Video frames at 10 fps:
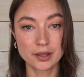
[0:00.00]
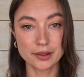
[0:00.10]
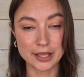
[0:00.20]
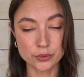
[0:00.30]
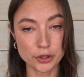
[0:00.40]

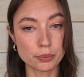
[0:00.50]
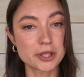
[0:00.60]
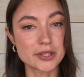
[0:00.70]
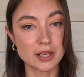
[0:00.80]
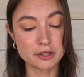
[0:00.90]
That's what human
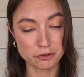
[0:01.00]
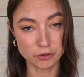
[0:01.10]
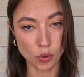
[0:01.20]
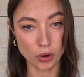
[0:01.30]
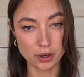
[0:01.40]
design is
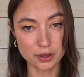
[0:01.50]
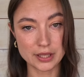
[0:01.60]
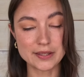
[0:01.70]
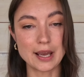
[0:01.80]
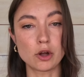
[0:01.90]
for.
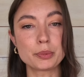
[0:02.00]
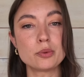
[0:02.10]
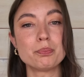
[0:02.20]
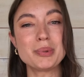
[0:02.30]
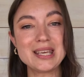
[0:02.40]
It's to help
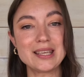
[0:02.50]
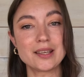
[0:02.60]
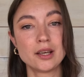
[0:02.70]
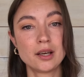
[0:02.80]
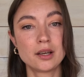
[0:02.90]
you be